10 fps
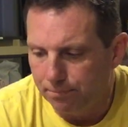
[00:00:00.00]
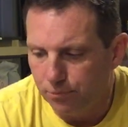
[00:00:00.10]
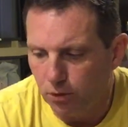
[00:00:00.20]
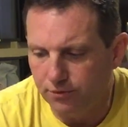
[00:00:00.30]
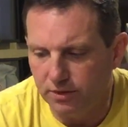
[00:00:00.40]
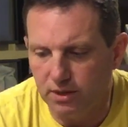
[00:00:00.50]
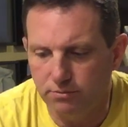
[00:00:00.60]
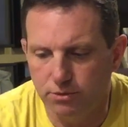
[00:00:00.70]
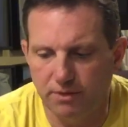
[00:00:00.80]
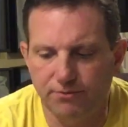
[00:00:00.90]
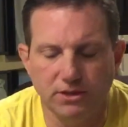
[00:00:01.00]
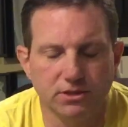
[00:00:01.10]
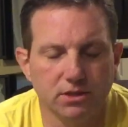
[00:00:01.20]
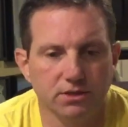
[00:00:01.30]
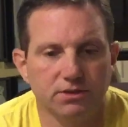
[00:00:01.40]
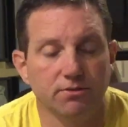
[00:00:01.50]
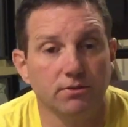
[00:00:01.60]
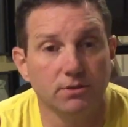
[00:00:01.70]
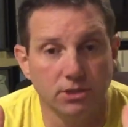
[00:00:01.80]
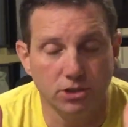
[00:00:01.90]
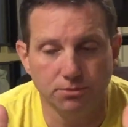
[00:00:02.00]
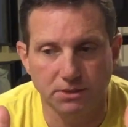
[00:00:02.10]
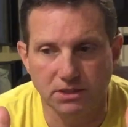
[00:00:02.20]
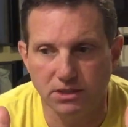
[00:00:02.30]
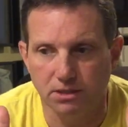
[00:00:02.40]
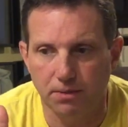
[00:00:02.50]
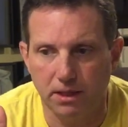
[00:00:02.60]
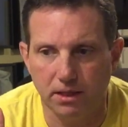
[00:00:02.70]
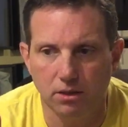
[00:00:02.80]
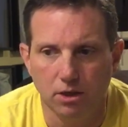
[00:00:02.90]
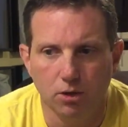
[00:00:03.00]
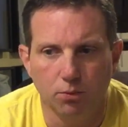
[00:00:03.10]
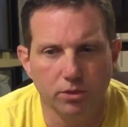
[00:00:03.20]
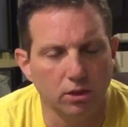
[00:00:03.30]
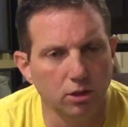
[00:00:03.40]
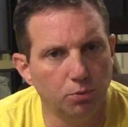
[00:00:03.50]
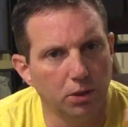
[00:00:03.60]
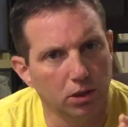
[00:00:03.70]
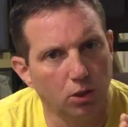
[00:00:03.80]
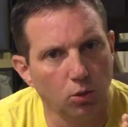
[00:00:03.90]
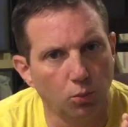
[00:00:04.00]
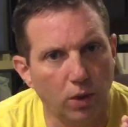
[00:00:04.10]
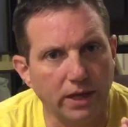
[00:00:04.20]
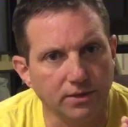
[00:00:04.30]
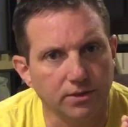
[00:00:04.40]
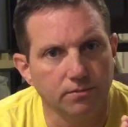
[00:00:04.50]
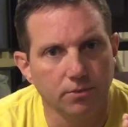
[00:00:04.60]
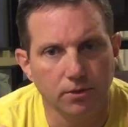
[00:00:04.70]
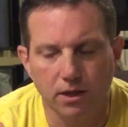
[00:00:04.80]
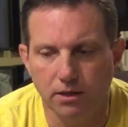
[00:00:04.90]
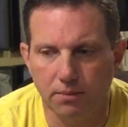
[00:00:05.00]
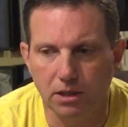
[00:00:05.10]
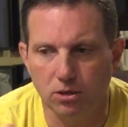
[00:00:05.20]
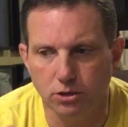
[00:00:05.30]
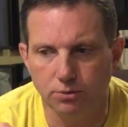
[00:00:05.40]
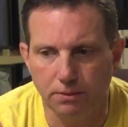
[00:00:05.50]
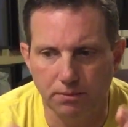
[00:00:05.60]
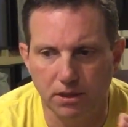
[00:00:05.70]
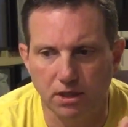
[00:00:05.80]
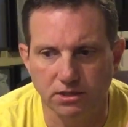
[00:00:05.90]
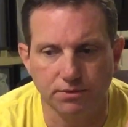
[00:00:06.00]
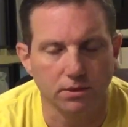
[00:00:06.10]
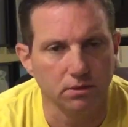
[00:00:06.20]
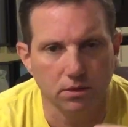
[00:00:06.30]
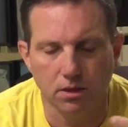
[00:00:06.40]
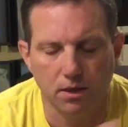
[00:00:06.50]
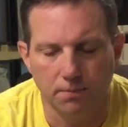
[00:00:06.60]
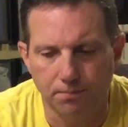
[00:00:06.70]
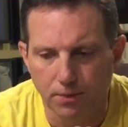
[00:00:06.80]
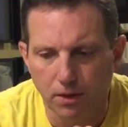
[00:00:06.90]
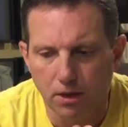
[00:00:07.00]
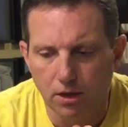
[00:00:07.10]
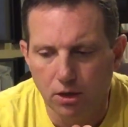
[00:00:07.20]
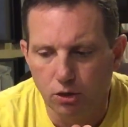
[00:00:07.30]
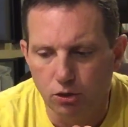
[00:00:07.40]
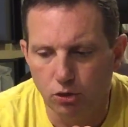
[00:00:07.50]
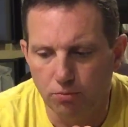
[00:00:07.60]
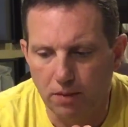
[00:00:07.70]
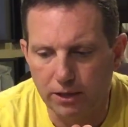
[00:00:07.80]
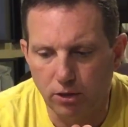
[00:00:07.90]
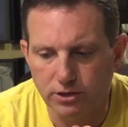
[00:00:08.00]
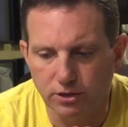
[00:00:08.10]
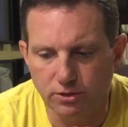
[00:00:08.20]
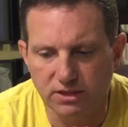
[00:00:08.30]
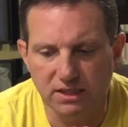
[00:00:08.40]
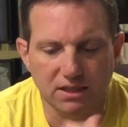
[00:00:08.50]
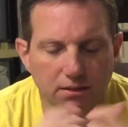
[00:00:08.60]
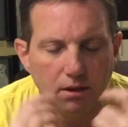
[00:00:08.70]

Oftentimes you might see somebody with a little bit lower weight, okay? They might lose weight because of it. You might also see